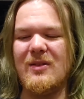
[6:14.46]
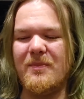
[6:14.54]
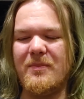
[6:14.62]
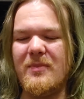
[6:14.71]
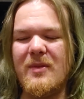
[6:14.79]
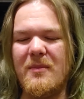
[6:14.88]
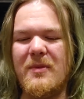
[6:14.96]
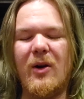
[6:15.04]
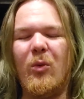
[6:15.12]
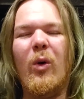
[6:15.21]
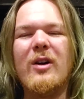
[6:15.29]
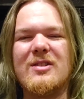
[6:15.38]
There
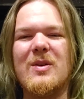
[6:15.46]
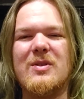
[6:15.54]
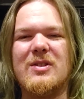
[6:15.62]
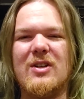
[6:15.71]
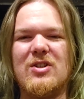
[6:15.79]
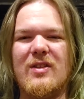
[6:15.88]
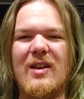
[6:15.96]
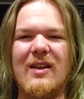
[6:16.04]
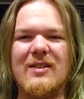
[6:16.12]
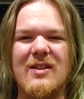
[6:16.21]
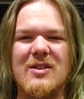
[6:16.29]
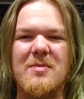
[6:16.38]
was no such thing
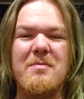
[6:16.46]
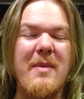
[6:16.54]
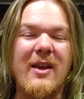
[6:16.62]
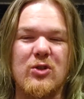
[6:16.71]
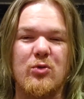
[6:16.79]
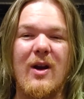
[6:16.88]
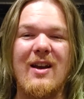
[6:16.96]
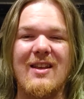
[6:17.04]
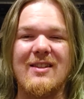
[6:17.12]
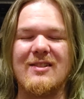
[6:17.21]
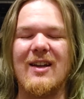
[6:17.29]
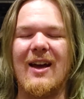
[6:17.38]
as this mix ready
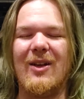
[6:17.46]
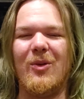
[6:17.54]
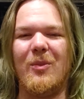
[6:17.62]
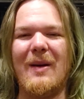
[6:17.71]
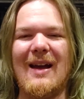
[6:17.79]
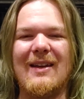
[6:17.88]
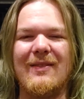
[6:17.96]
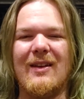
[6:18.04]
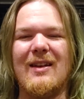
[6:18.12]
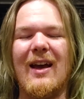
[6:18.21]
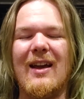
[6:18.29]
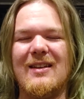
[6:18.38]
style back in the
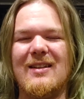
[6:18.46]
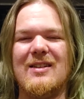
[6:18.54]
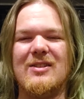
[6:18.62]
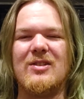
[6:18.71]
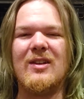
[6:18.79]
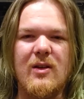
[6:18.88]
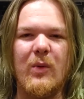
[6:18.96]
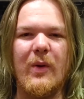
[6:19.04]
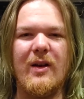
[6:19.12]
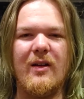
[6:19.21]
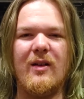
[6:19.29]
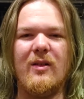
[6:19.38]
90s
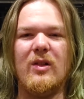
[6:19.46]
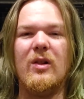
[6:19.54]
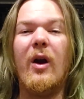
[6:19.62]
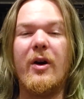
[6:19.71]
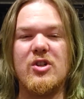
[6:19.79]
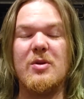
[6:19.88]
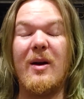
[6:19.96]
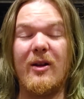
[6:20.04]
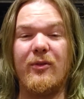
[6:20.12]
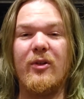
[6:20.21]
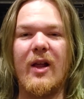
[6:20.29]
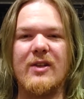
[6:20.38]
when a large amount
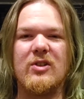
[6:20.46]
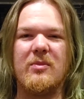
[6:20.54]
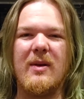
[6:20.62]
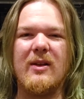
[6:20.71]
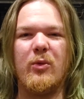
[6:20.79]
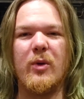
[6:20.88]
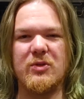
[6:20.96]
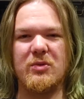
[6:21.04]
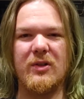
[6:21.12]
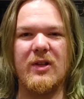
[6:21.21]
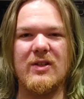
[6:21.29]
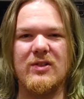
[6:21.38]
of classic metal was
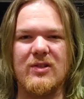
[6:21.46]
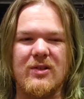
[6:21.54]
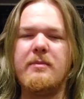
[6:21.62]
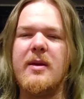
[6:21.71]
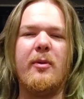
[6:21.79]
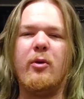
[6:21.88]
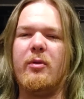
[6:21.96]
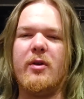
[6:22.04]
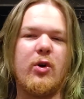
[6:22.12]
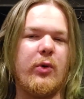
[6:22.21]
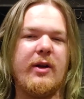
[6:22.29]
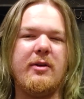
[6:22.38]
released. People were
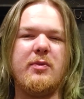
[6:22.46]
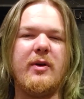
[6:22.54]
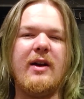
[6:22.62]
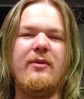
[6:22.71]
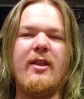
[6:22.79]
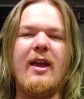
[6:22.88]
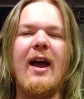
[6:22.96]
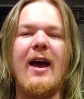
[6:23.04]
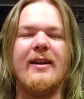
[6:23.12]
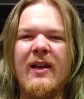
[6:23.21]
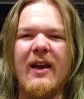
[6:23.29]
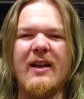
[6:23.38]
recording with whatever they
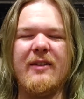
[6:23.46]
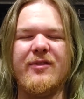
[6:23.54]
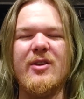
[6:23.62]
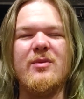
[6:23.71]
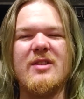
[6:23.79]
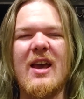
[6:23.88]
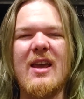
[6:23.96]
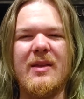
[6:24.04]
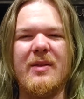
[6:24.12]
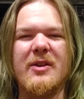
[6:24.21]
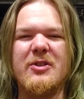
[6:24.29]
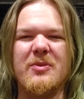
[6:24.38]
had. And if you take
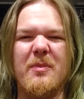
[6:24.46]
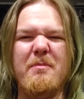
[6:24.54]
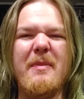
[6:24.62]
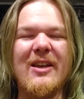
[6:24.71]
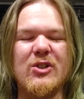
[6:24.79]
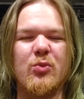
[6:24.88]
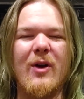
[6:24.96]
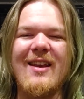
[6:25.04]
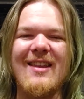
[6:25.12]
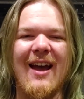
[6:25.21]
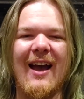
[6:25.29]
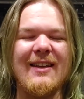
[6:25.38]
this mix
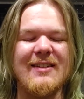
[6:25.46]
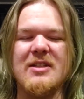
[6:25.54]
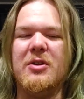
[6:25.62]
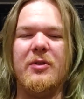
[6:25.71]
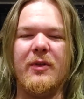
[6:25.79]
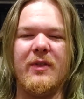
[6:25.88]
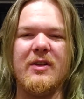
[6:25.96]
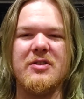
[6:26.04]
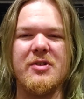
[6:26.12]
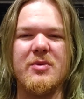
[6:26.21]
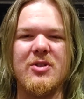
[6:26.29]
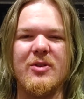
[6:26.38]
ready ideal that these
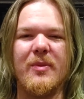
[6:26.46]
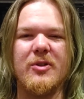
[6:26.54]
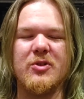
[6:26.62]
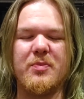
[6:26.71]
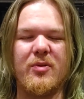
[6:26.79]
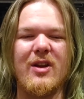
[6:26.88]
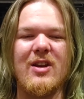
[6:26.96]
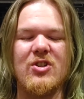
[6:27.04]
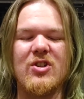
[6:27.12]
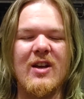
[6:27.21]
YouTubers preach